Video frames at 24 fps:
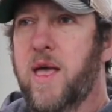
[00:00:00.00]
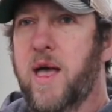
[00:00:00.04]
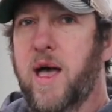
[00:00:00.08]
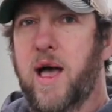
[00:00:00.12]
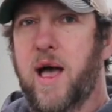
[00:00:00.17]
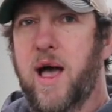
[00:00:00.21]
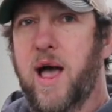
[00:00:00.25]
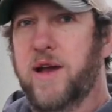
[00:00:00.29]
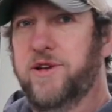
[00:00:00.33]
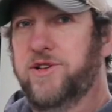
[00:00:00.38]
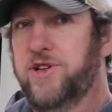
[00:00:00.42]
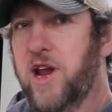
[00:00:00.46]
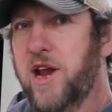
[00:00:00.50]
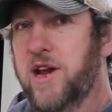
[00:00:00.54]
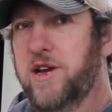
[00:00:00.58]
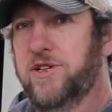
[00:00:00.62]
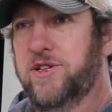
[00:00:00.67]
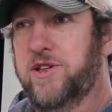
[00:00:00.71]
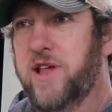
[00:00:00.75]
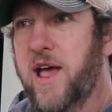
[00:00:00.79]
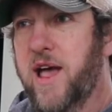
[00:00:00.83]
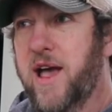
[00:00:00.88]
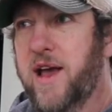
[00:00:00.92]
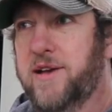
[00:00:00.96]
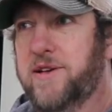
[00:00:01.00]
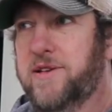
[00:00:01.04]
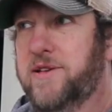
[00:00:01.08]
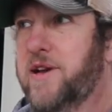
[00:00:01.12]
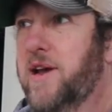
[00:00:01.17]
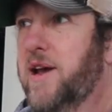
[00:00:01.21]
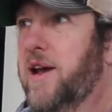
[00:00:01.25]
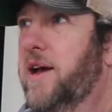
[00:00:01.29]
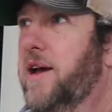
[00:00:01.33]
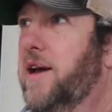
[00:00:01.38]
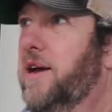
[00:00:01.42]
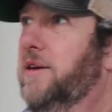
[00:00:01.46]
I change that
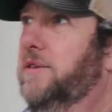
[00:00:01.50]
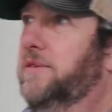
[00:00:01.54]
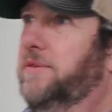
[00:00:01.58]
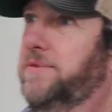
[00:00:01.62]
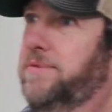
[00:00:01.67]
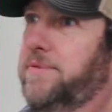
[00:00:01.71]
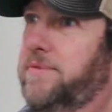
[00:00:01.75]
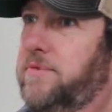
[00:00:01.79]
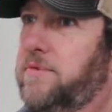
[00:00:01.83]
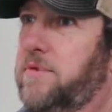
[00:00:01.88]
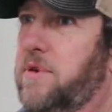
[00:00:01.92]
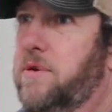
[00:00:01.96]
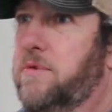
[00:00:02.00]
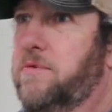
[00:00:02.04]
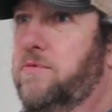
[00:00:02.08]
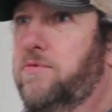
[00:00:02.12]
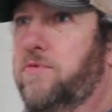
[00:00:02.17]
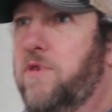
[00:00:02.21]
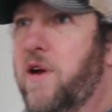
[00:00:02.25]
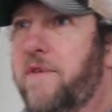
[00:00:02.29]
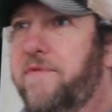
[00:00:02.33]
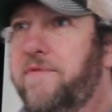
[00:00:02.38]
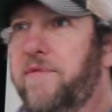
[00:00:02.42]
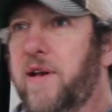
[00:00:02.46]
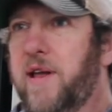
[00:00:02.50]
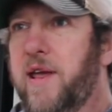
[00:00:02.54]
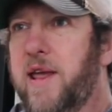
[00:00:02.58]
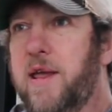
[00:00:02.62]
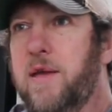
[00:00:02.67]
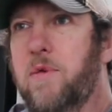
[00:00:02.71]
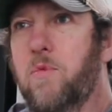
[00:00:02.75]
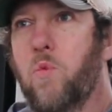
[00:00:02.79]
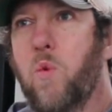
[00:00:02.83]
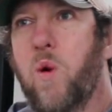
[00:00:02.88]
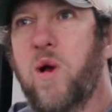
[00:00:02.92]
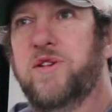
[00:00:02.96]

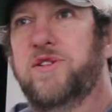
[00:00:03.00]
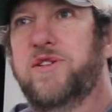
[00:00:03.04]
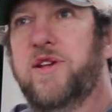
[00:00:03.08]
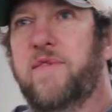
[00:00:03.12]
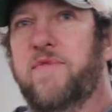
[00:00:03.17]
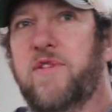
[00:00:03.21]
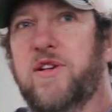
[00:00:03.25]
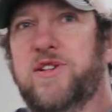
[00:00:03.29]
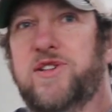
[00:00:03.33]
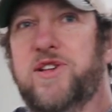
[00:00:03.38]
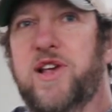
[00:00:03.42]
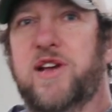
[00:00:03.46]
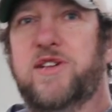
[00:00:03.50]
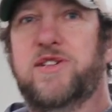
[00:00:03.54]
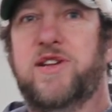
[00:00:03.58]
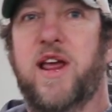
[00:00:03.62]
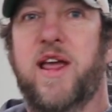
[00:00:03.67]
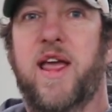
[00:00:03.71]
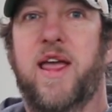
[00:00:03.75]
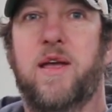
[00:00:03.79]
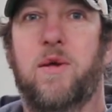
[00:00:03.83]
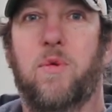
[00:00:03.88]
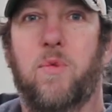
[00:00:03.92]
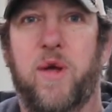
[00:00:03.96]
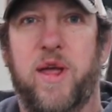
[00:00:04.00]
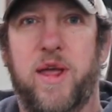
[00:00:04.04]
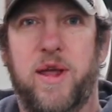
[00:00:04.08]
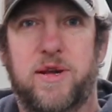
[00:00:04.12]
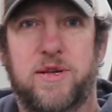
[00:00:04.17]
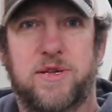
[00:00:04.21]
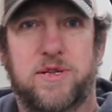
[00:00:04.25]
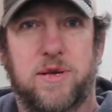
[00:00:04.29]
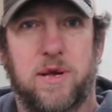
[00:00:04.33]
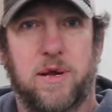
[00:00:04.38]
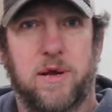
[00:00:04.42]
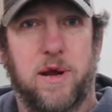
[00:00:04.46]
roughly once every 6 to 8
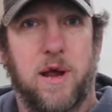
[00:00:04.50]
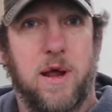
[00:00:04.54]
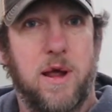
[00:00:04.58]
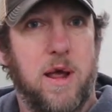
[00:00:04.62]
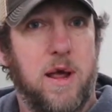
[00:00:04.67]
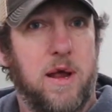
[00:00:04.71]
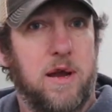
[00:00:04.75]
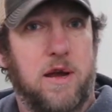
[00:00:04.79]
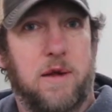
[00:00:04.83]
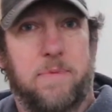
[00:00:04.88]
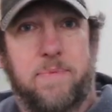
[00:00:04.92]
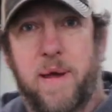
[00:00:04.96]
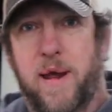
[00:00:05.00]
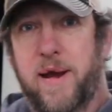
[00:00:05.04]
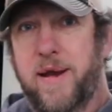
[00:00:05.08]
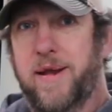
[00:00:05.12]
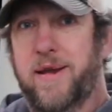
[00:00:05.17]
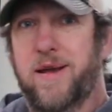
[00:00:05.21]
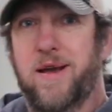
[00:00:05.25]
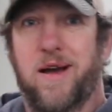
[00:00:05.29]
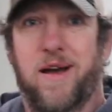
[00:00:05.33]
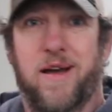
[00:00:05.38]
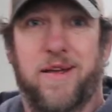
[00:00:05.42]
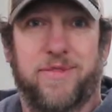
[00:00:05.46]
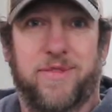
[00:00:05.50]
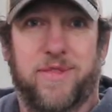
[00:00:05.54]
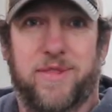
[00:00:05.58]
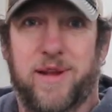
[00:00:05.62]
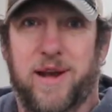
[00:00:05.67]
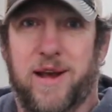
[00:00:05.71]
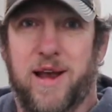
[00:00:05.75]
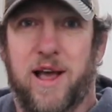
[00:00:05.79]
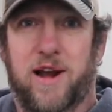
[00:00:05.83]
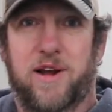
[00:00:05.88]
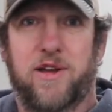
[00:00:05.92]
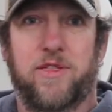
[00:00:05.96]
weeks, depending on the
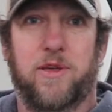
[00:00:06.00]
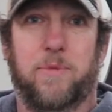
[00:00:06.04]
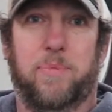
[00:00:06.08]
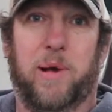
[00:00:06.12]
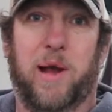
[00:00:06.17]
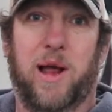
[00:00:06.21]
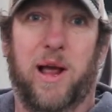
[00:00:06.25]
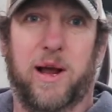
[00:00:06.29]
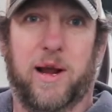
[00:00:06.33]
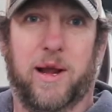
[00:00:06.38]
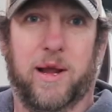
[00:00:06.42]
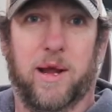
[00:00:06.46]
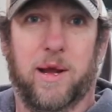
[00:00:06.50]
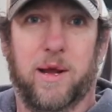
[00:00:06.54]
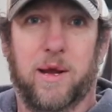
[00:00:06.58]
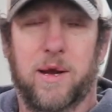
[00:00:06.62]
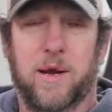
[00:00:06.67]
luck of the plug.